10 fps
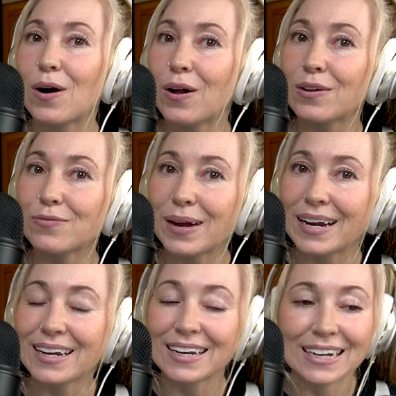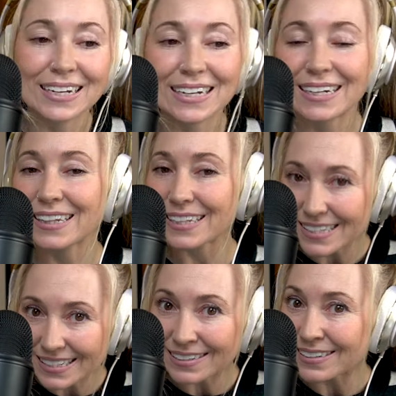all of my Canadian
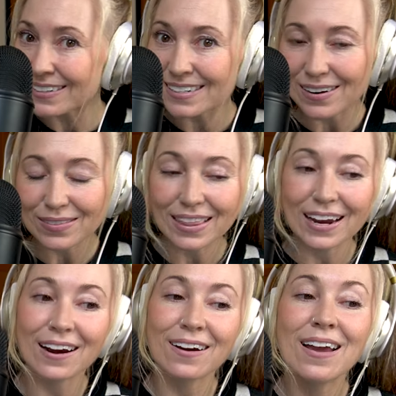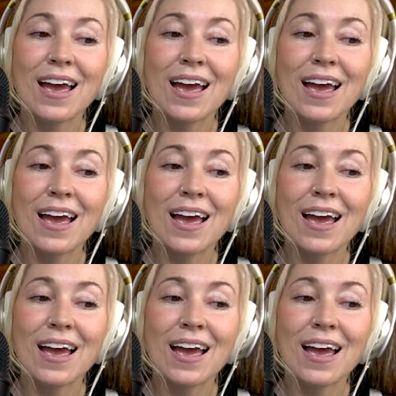listeners out there.